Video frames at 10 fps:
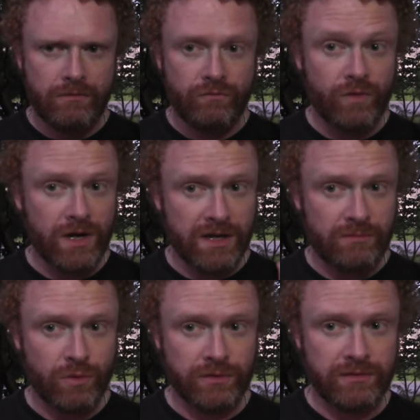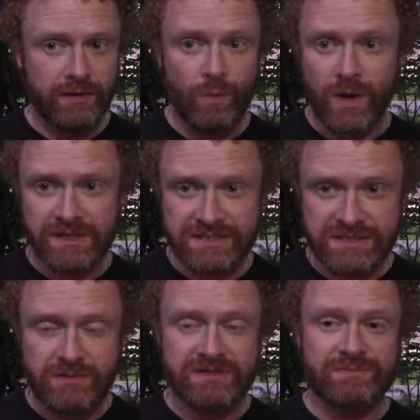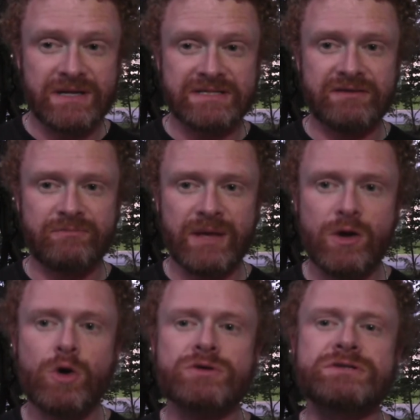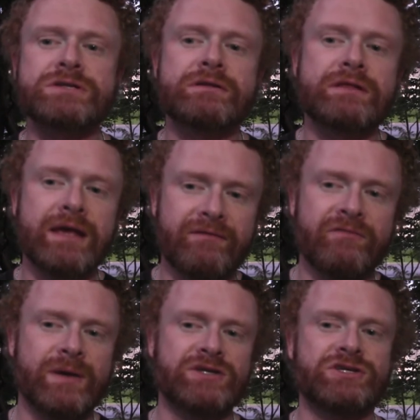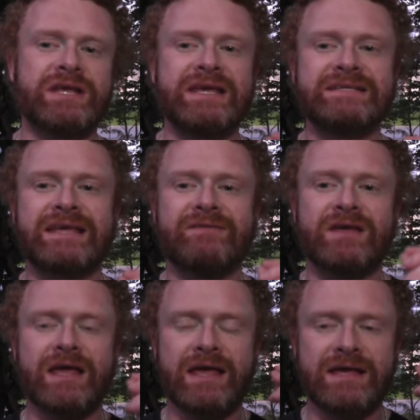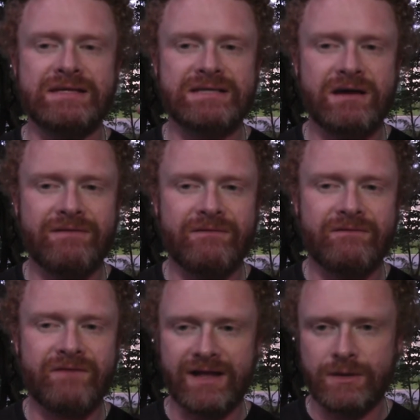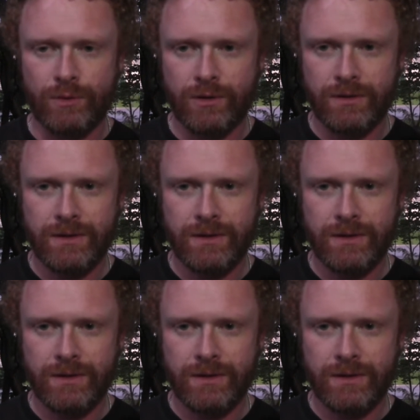really important thing, why is it so expensive? Because the information that he's giving is valuable.